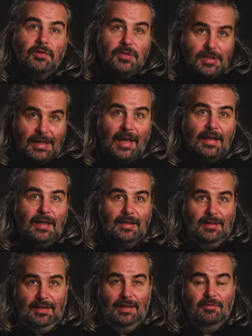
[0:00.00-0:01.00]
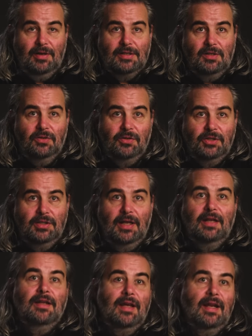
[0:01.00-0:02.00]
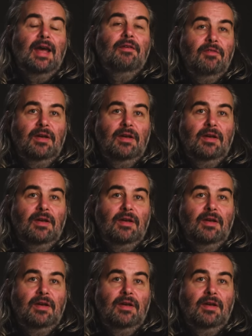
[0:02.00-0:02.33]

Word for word: to scan that in that resolution and then have